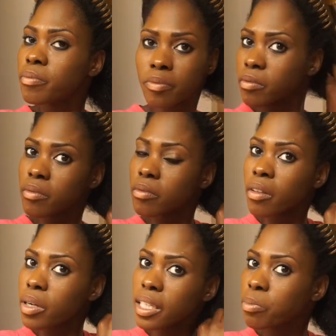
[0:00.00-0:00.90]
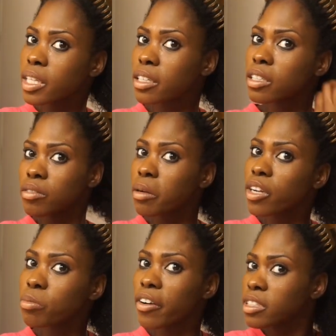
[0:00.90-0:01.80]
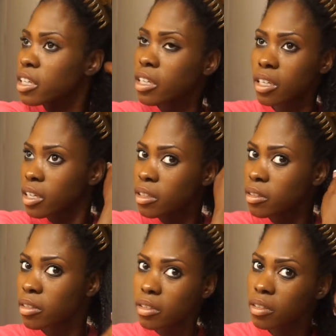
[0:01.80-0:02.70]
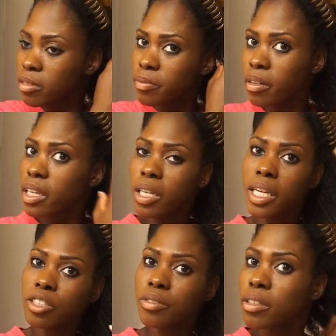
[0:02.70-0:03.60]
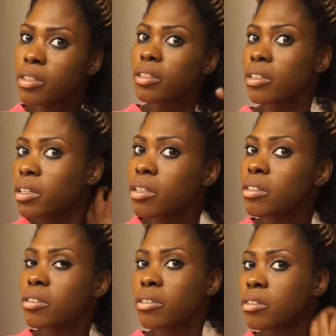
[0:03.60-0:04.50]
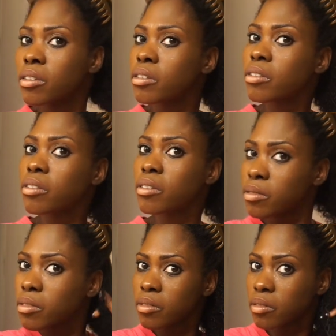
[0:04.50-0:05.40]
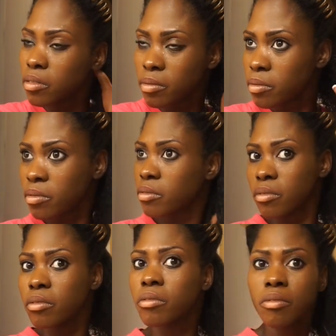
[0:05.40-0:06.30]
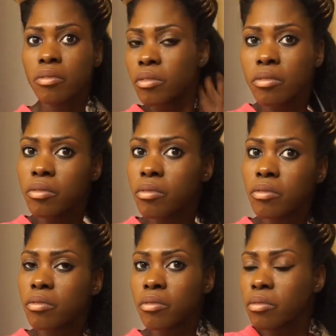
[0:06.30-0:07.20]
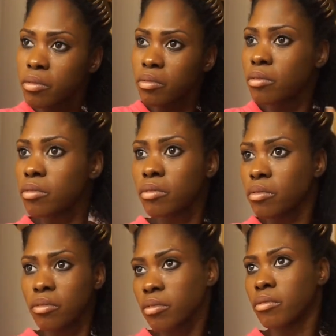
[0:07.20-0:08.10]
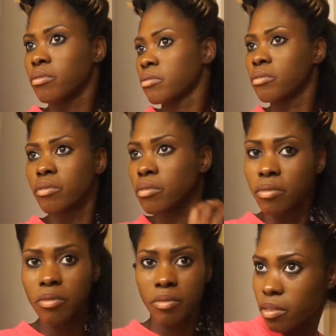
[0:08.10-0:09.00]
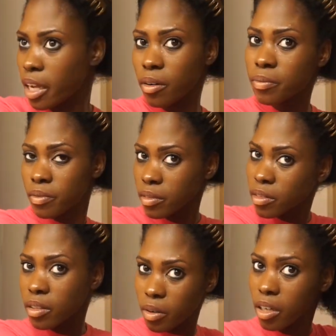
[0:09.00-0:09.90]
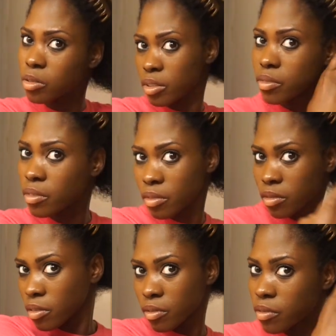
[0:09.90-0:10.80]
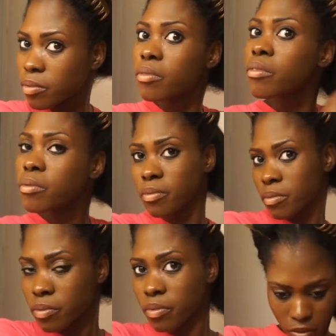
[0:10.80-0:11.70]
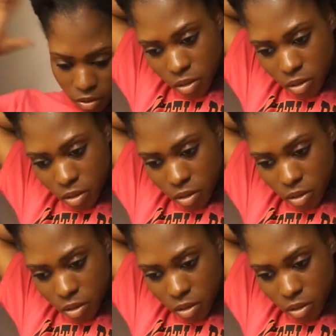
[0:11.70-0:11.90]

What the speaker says: when it does come to a comb, I usually use my wide tooth comb, but I did not know where my wide tooth comb was, so I had to use what I had at that point.